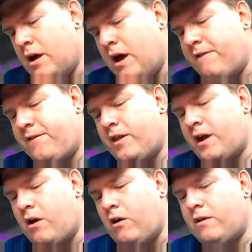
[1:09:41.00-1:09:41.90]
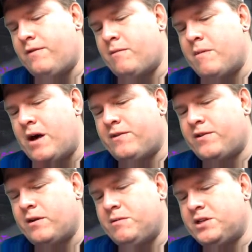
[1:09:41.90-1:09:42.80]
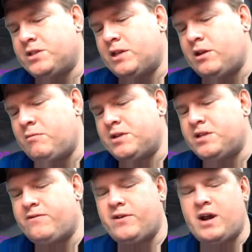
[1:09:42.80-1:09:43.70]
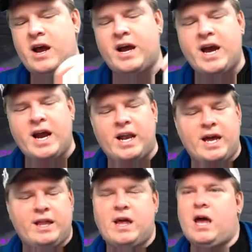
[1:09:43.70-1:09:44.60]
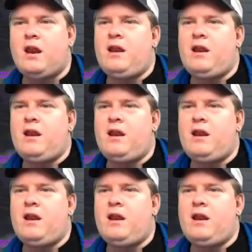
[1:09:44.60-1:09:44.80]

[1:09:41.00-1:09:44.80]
I feel like all of their mouths are going to be just a little bit different, and I kind of like that.